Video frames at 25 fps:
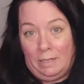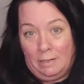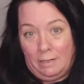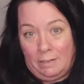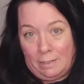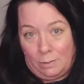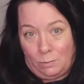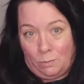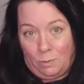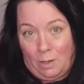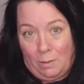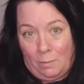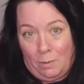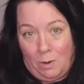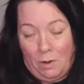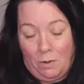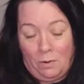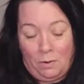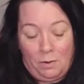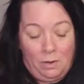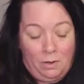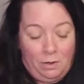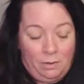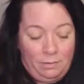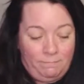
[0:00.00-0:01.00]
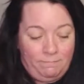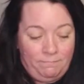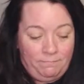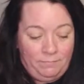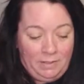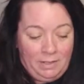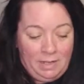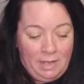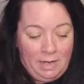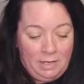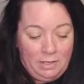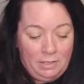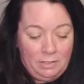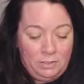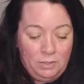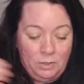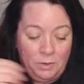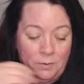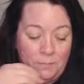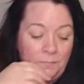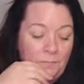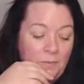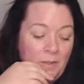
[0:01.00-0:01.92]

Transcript: That's what I'm getting to.